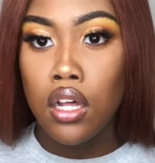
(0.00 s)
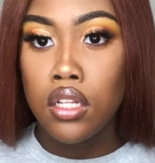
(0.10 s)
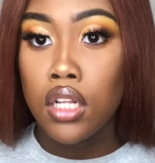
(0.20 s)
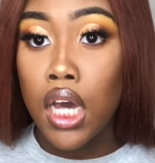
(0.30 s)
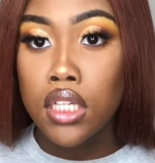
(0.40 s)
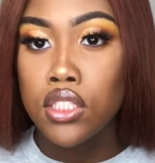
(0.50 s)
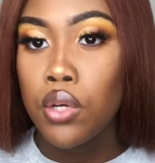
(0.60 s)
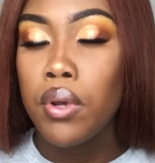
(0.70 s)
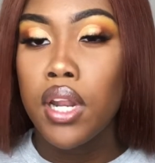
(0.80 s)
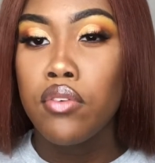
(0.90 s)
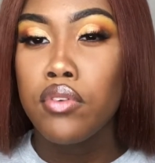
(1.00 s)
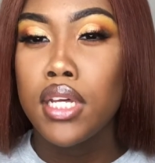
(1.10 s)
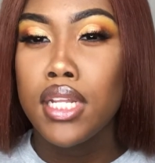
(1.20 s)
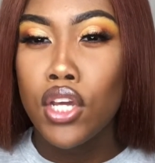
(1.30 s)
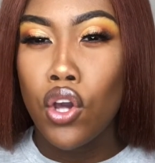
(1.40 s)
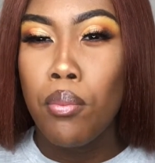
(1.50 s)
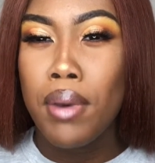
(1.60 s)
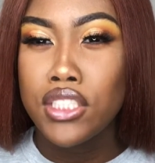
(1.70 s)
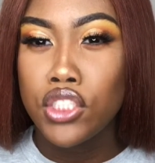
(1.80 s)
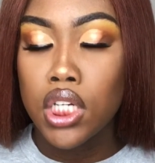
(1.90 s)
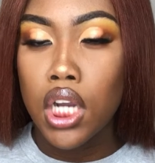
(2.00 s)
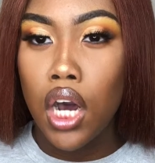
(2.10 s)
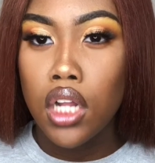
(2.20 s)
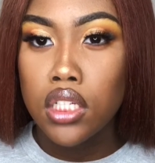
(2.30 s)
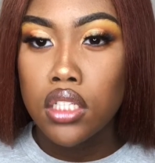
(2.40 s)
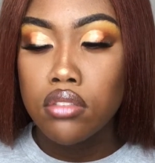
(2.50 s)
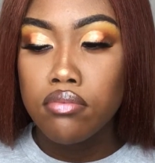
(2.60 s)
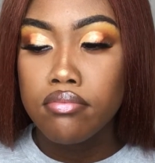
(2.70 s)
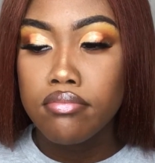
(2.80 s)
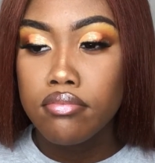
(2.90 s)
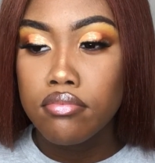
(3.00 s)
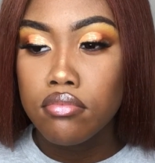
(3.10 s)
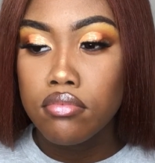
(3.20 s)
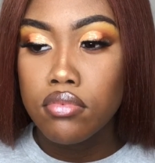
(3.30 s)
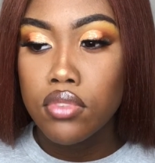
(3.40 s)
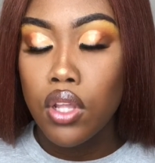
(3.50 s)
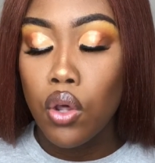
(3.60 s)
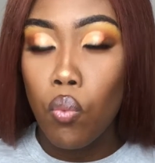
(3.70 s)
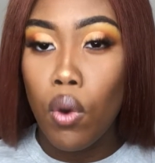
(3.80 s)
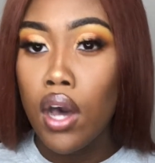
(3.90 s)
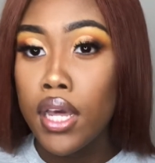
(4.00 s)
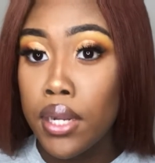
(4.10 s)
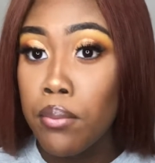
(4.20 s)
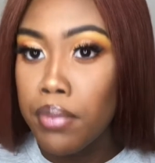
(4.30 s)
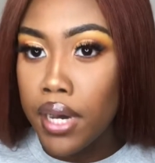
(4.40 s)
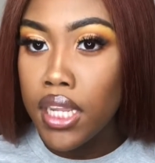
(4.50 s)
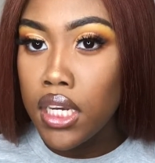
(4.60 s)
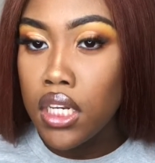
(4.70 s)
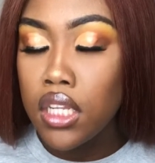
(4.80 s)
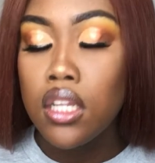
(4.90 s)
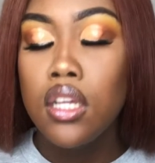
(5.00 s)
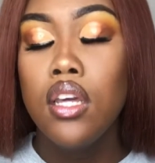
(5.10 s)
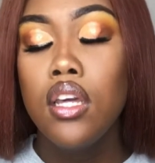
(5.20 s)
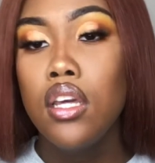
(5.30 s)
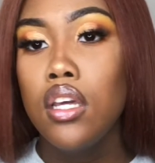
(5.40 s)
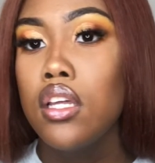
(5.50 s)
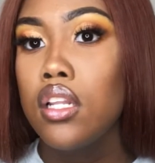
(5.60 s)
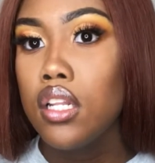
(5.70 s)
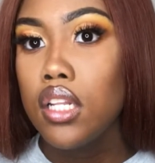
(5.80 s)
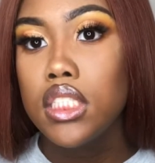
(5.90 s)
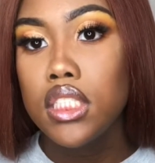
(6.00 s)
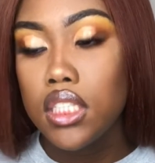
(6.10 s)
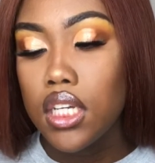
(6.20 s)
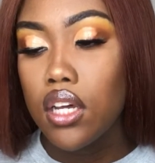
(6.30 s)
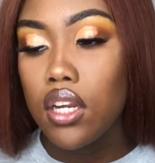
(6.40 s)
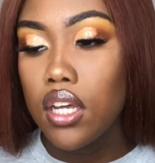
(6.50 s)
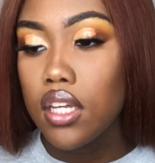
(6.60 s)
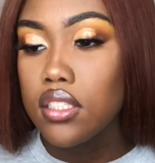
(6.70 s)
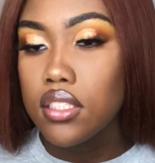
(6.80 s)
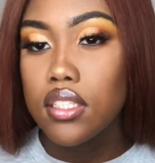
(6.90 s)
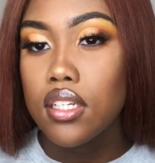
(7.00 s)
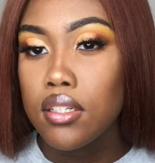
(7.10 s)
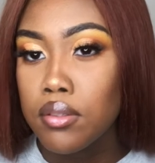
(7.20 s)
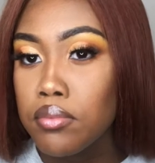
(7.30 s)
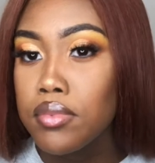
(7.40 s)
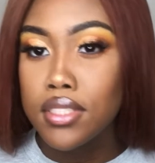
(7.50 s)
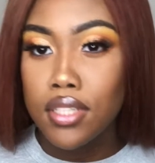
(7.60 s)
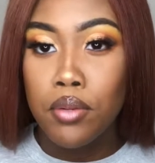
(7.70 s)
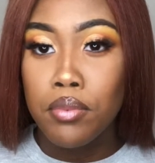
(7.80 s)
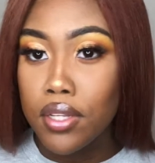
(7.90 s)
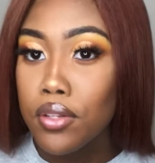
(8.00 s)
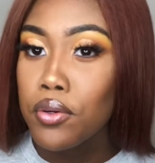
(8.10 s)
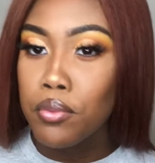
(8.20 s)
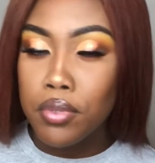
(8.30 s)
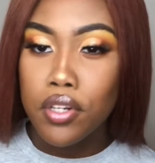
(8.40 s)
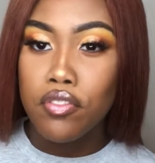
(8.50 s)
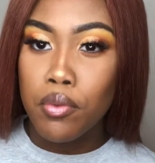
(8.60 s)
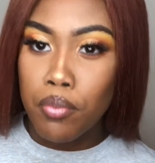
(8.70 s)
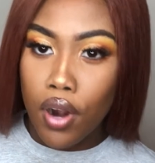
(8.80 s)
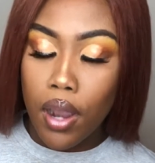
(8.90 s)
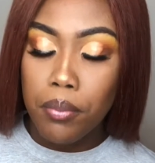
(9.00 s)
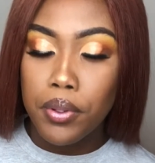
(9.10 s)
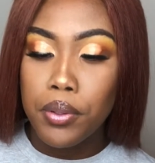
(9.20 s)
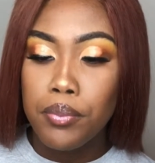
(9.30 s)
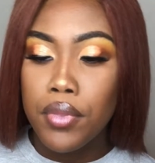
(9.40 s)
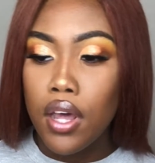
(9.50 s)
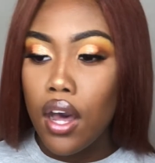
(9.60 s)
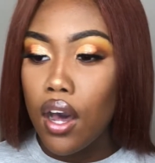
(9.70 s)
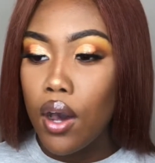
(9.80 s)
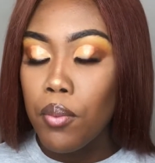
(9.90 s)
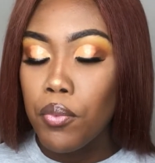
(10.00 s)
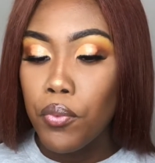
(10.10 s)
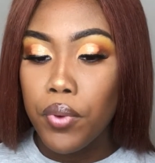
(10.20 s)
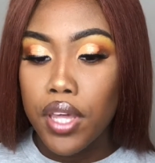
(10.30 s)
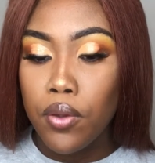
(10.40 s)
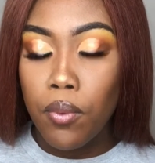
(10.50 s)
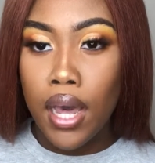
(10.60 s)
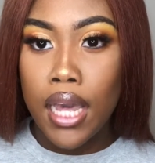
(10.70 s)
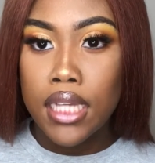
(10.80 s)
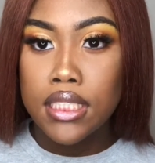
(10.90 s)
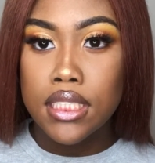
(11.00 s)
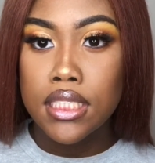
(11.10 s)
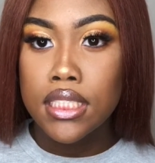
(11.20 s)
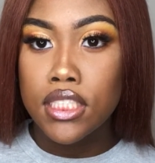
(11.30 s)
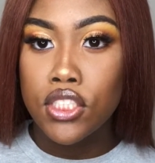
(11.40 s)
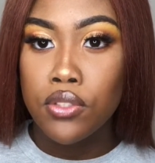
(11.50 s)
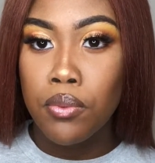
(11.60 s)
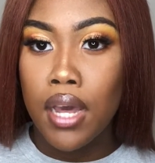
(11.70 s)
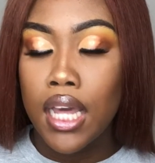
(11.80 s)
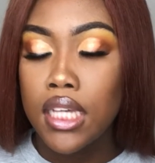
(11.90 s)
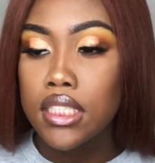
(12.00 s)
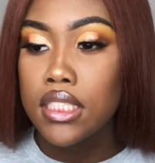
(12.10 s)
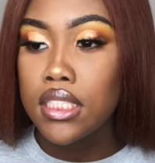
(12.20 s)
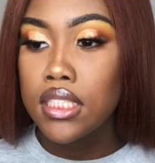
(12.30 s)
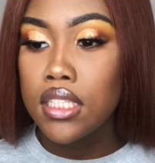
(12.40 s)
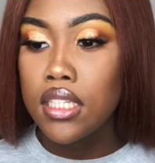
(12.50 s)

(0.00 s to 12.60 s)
locks or whatever, and they go past your collar while in a bun, it's gonna be a little bit of a problem. Wig wise, extension wise,